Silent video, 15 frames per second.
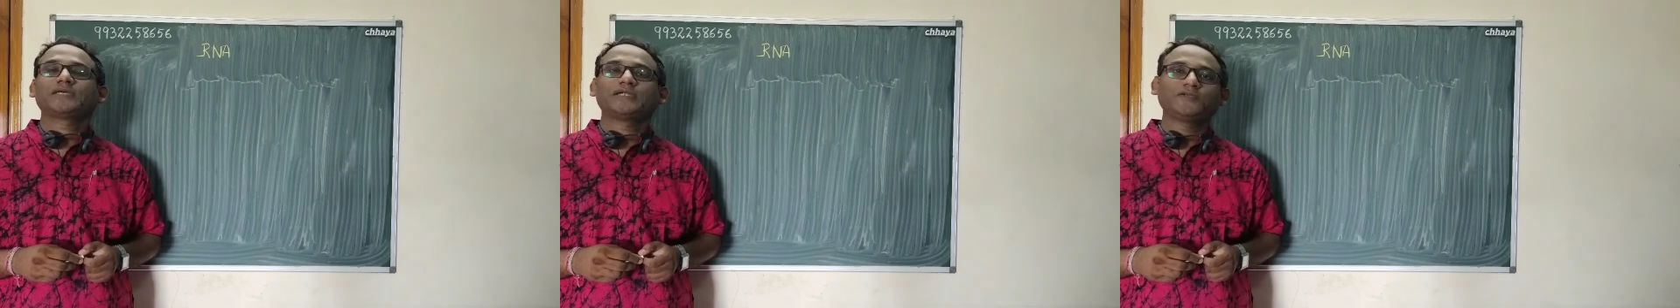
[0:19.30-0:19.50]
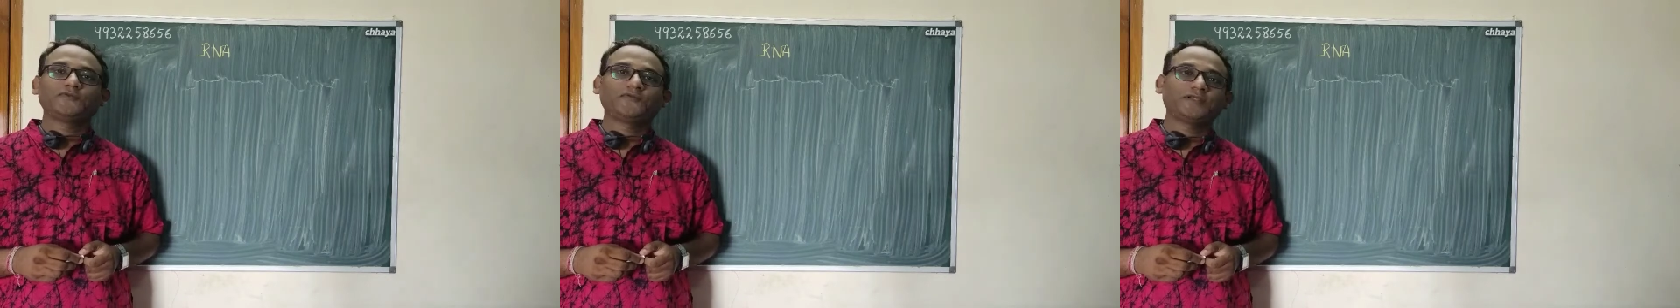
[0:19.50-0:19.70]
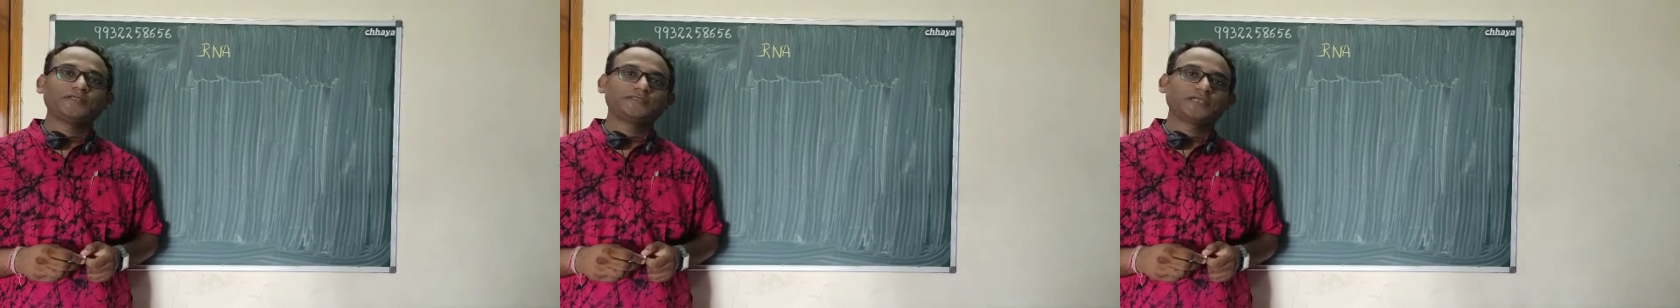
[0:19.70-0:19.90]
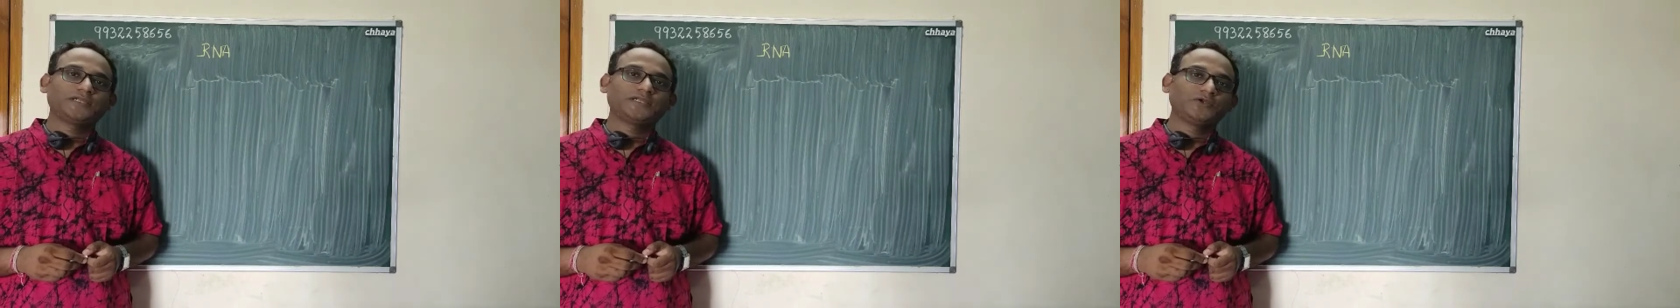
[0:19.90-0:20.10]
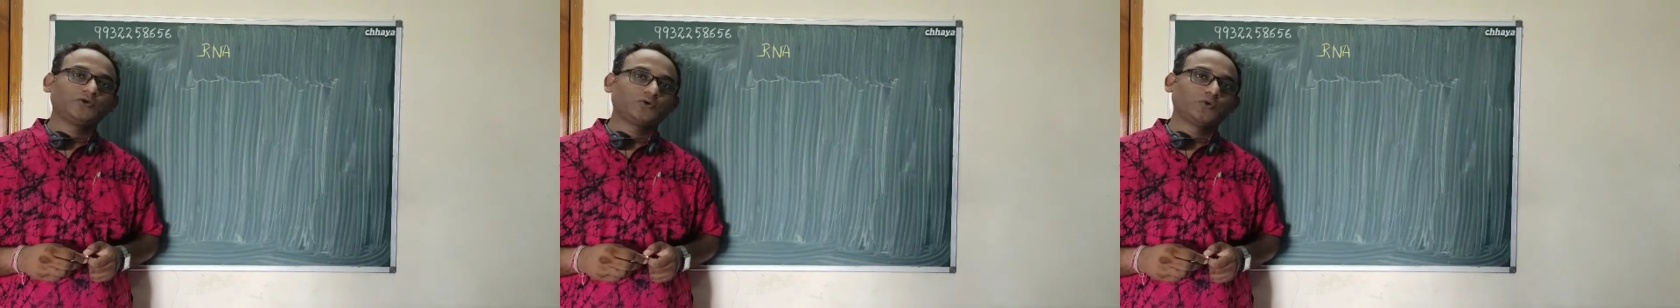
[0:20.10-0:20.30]
are
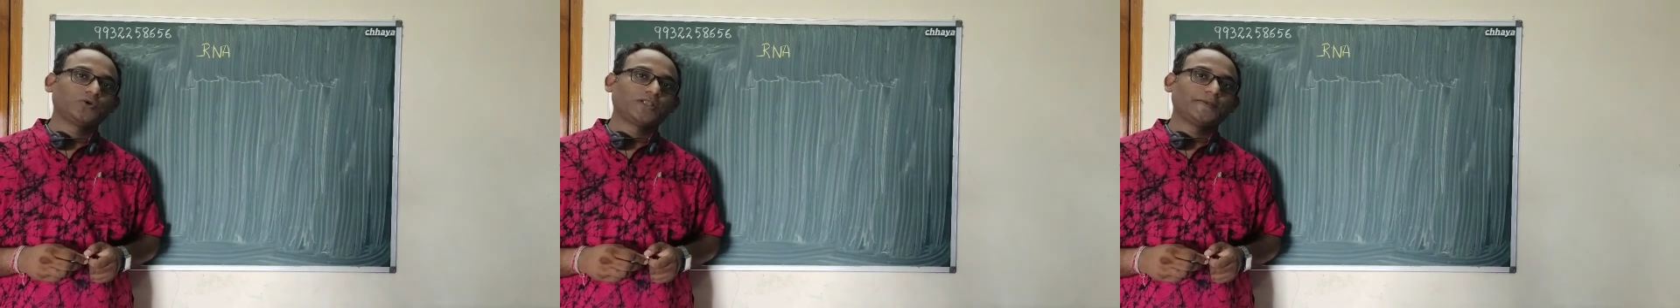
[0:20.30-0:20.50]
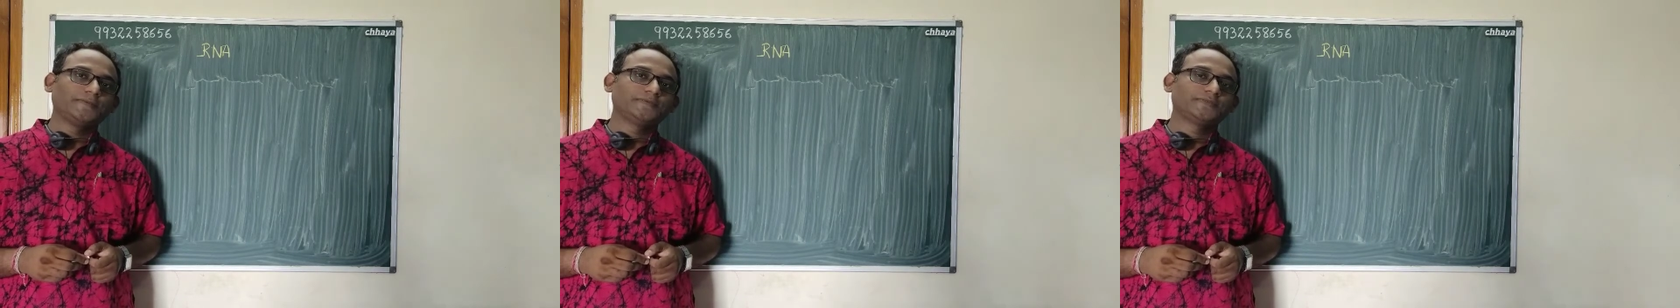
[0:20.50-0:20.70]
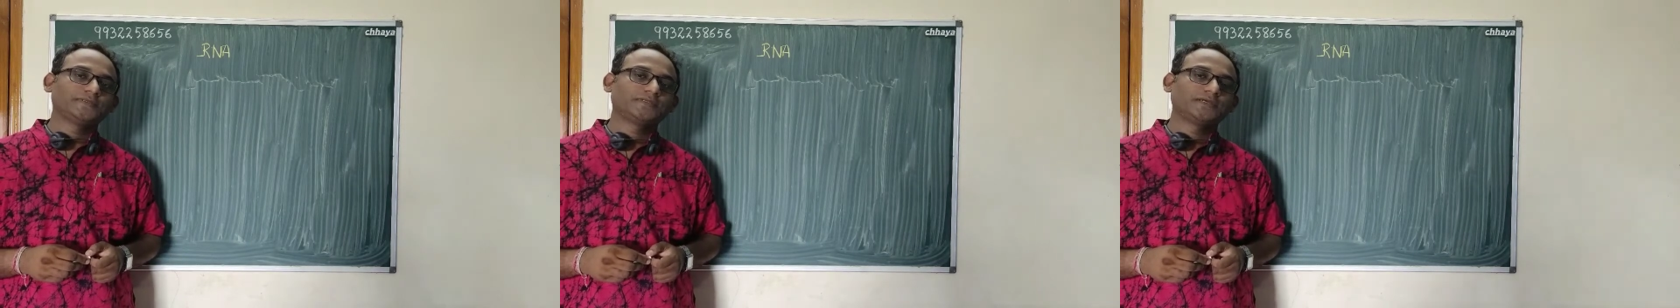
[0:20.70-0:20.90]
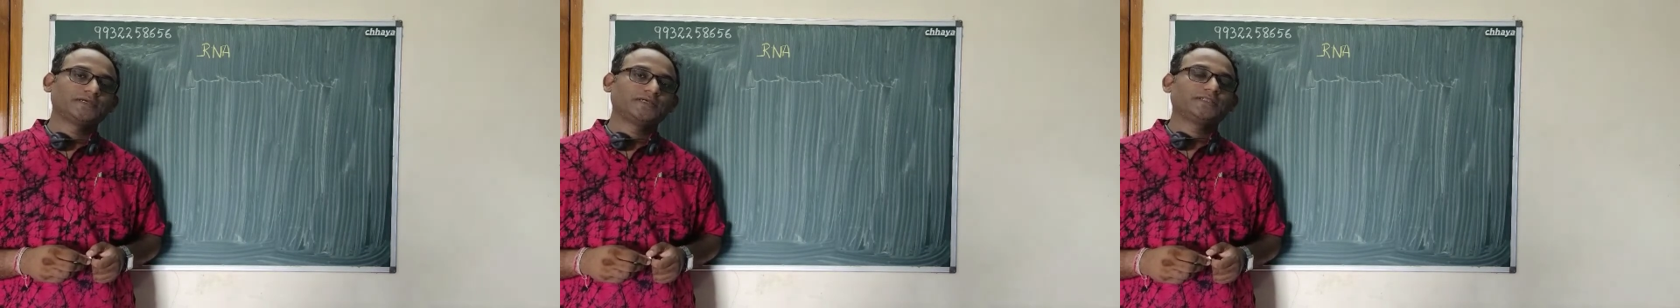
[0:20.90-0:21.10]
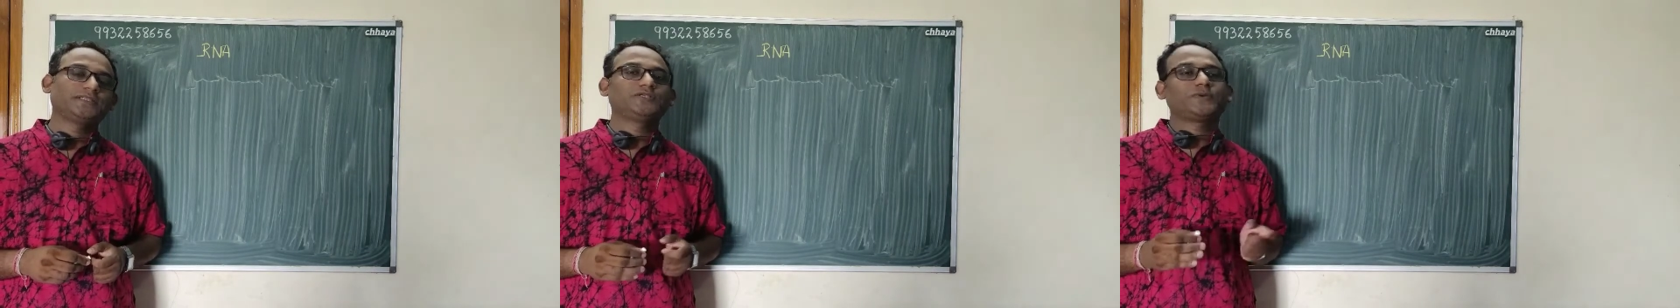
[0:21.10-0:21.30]
differentiated into two types,
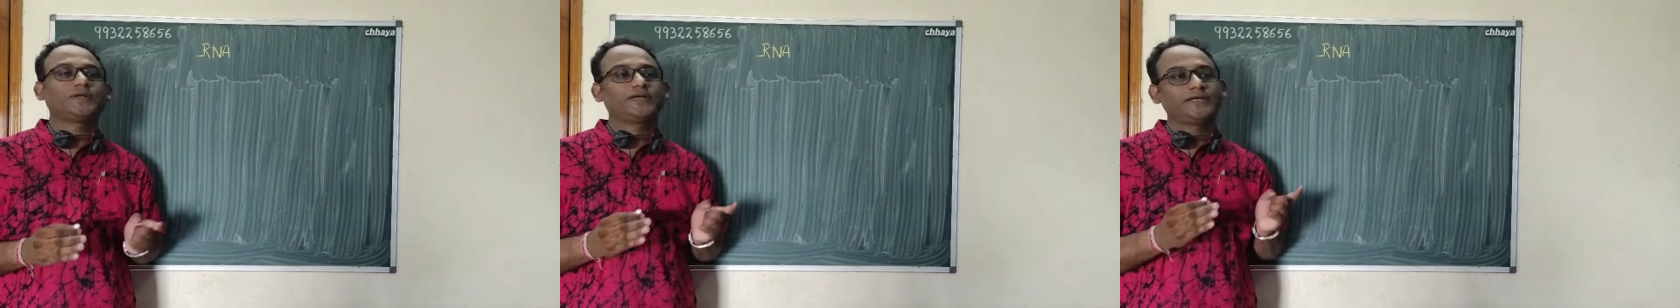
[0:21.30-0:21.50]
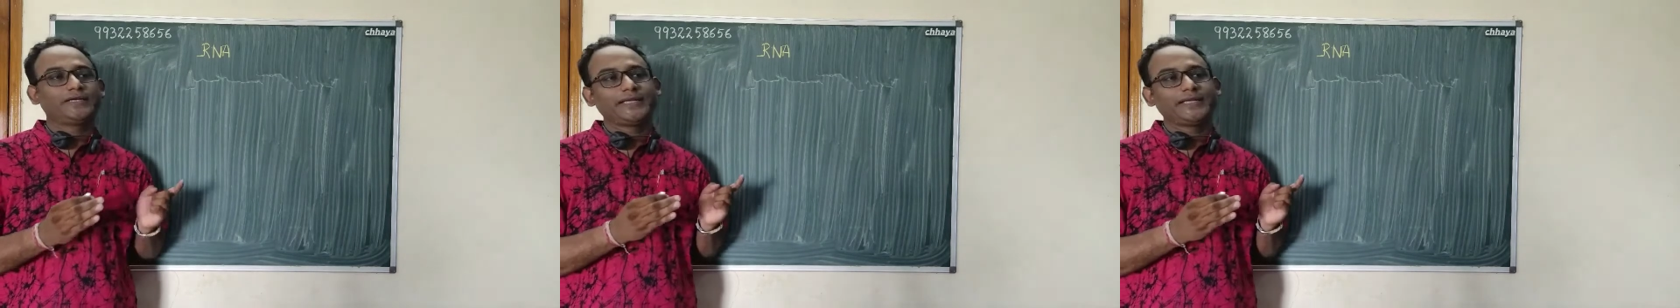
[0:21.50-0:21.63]
these one